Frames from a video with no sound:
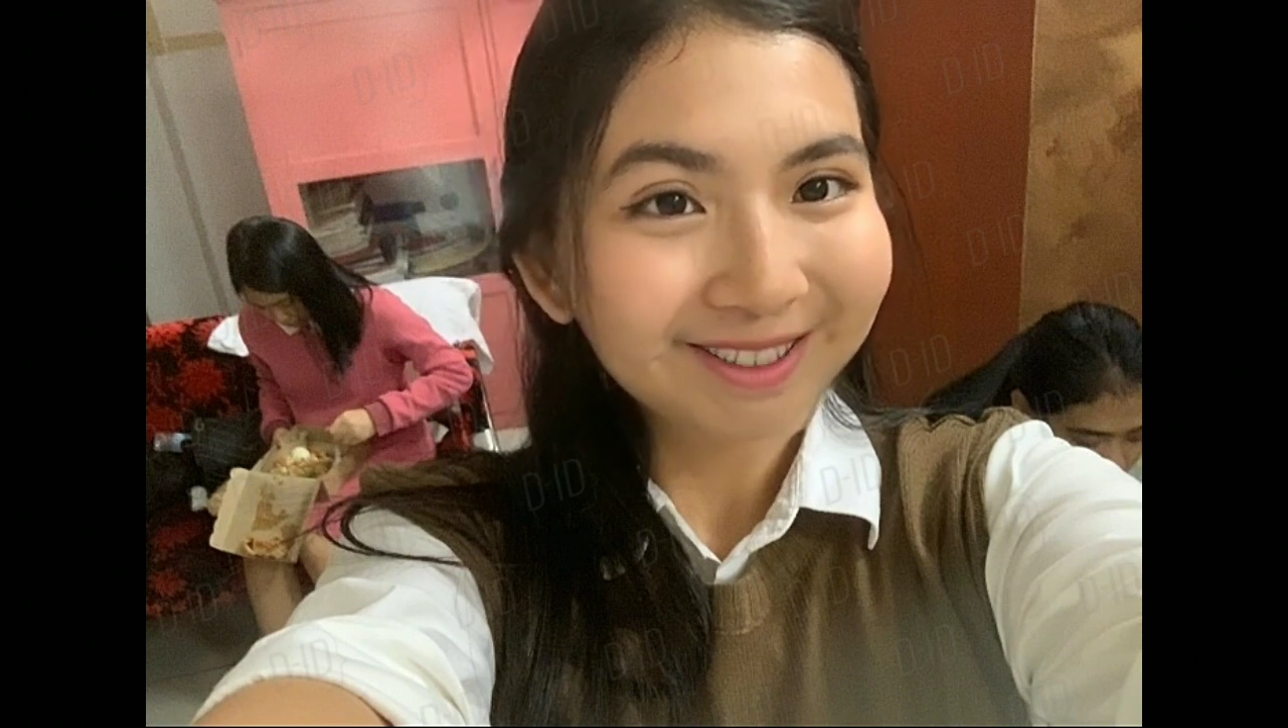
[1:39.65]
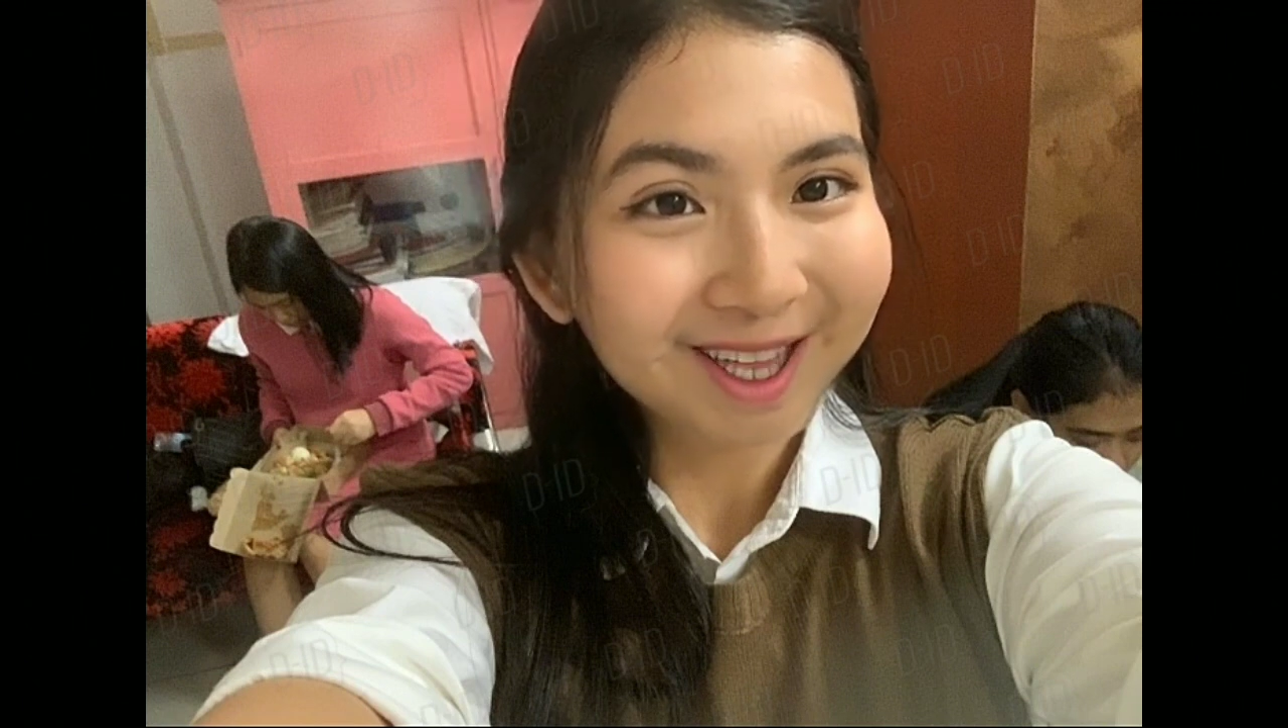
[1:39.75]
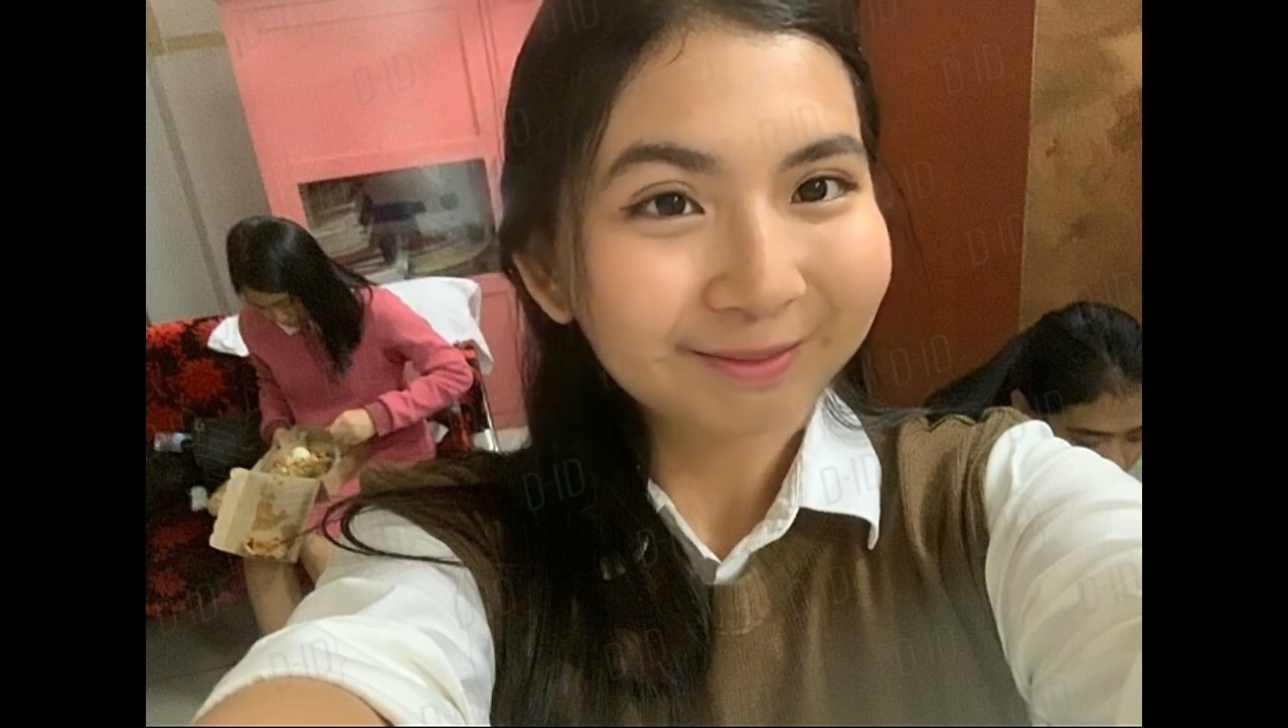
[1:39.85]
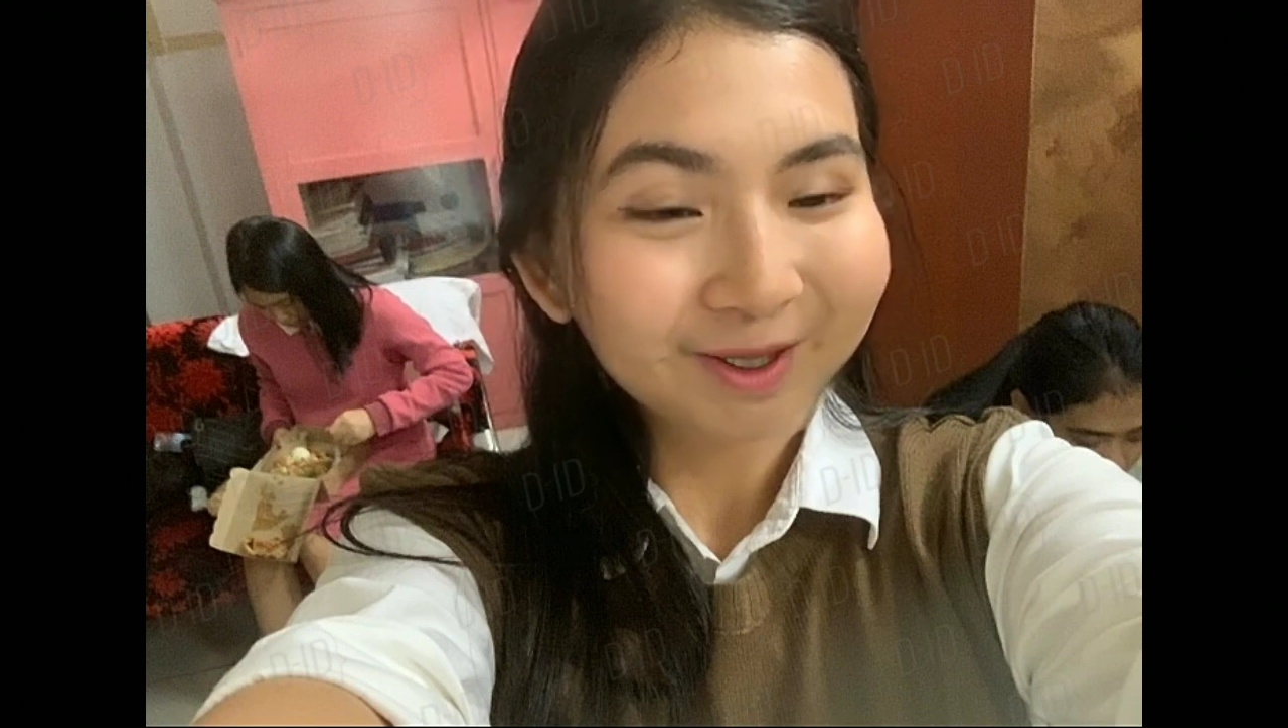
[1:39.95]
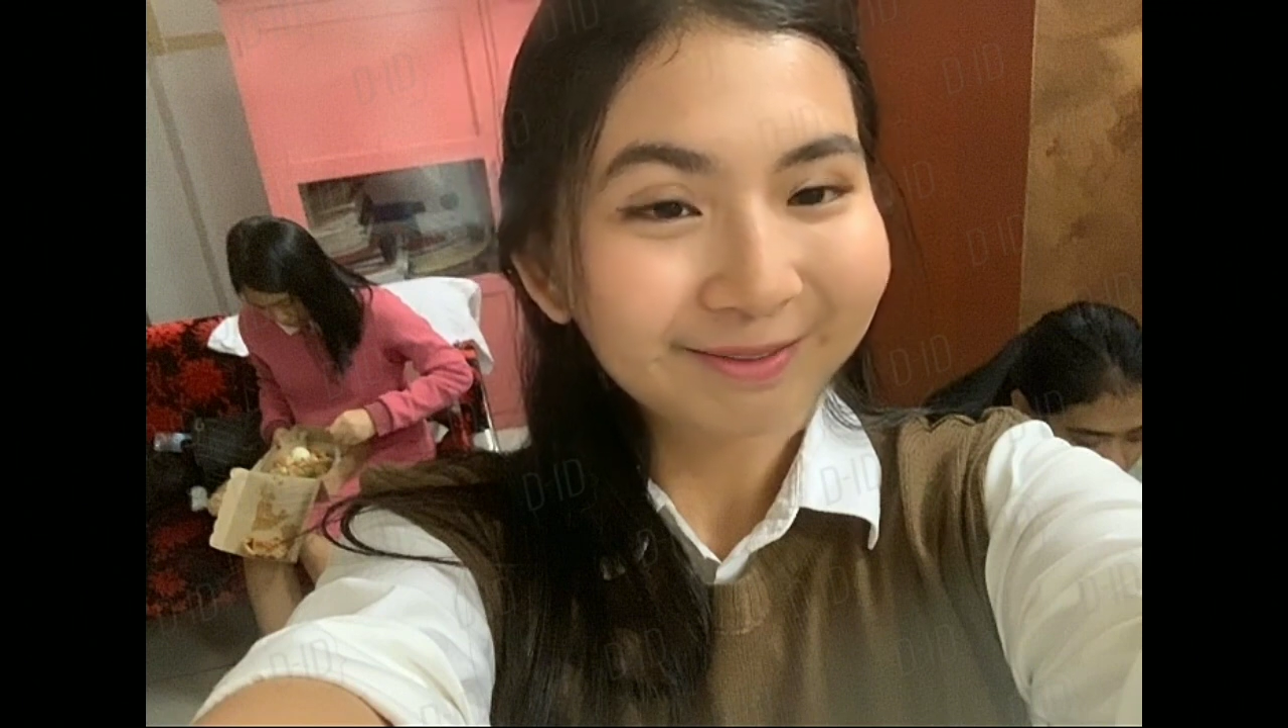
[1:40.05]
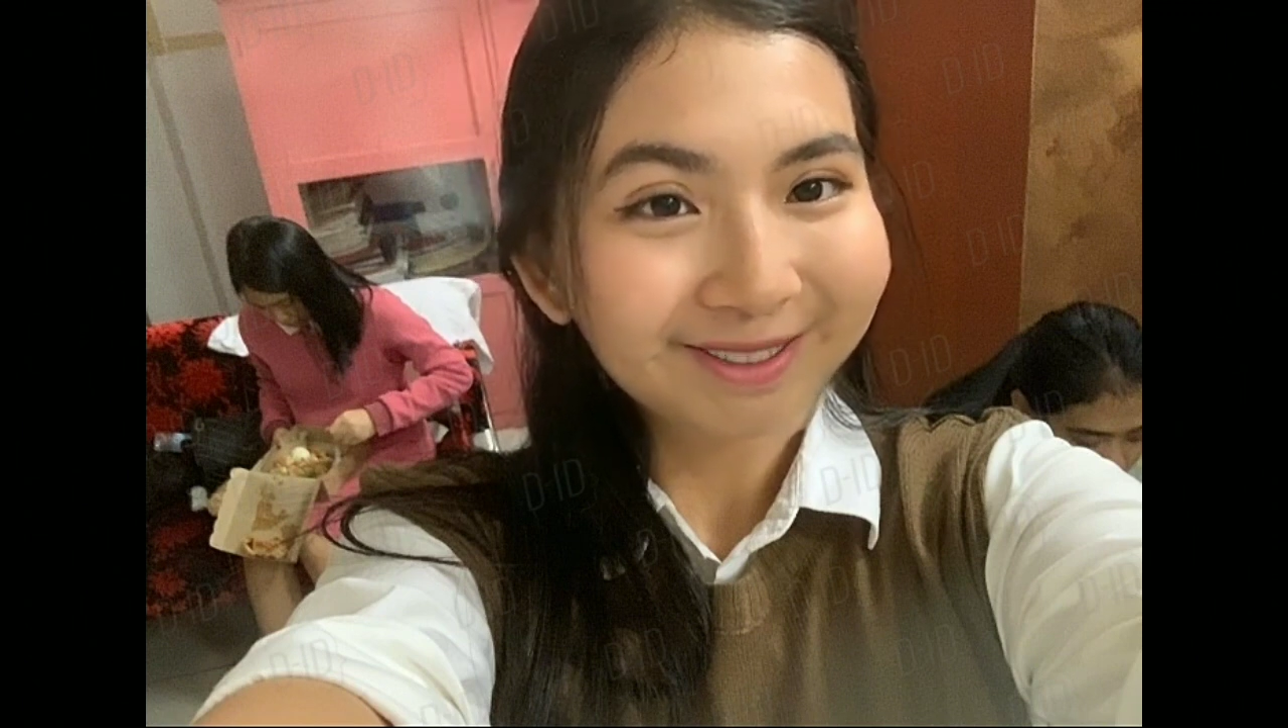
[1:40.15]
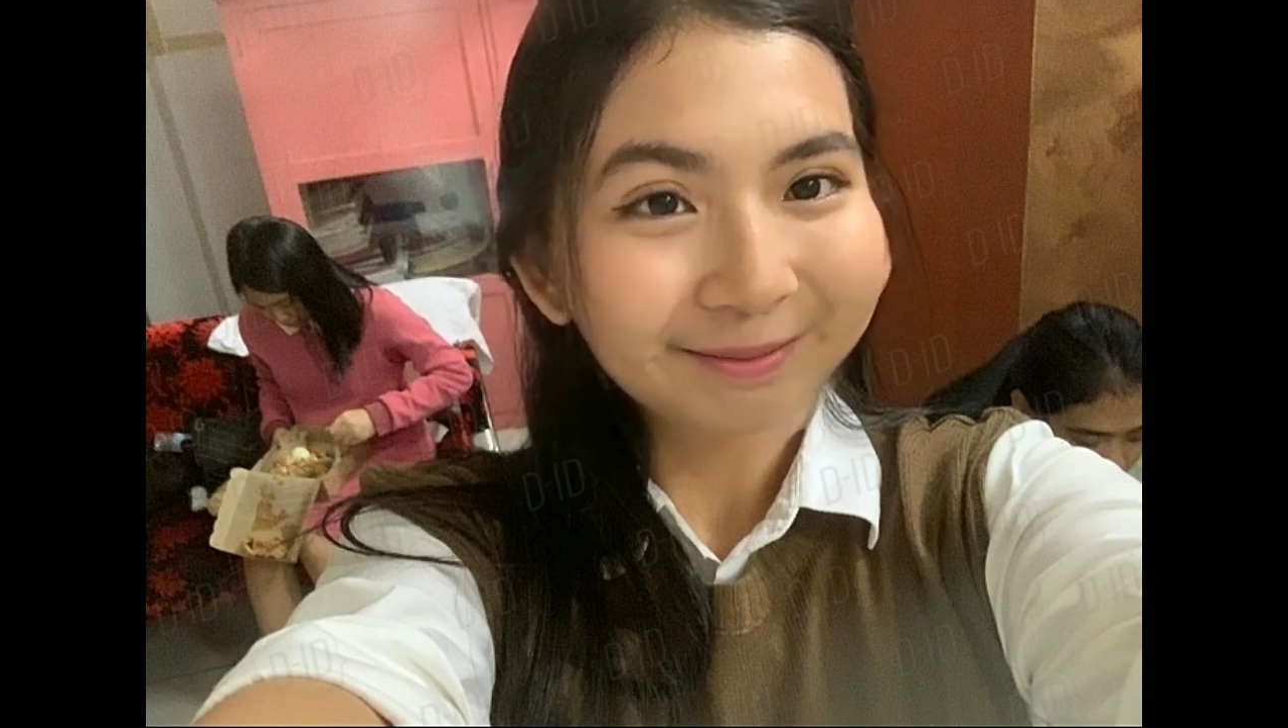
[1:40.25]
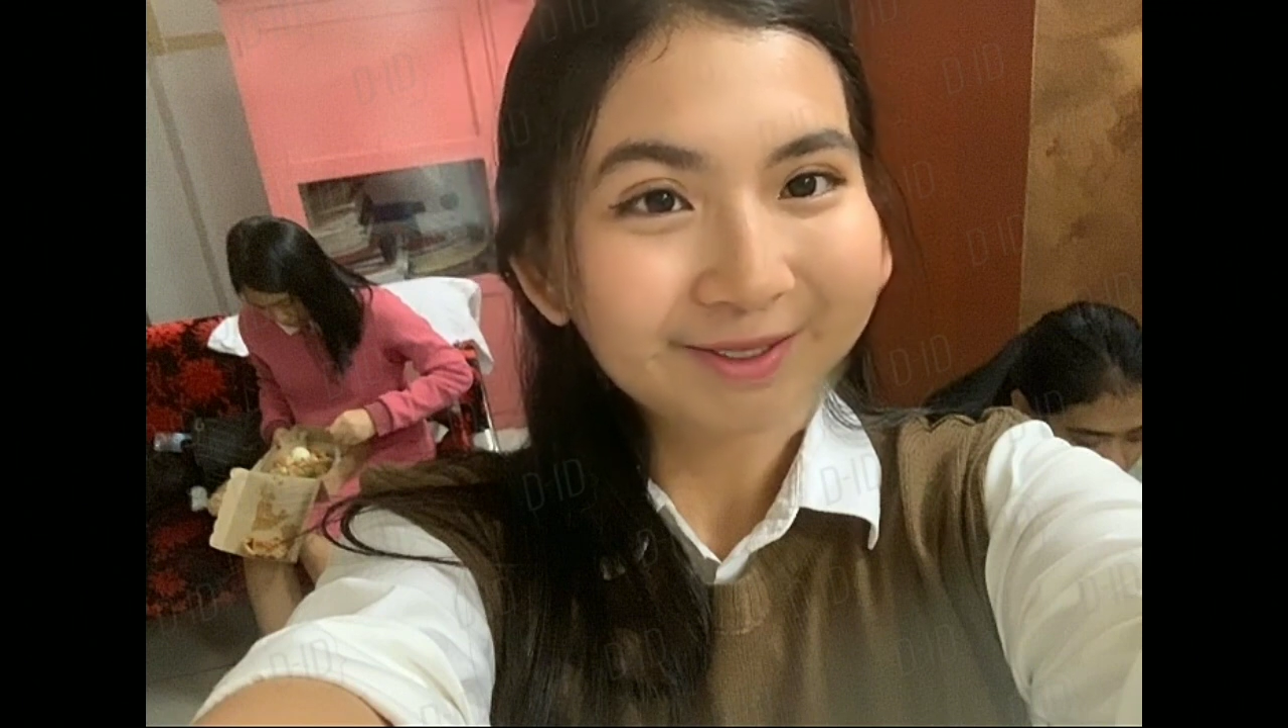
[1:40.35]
automorphism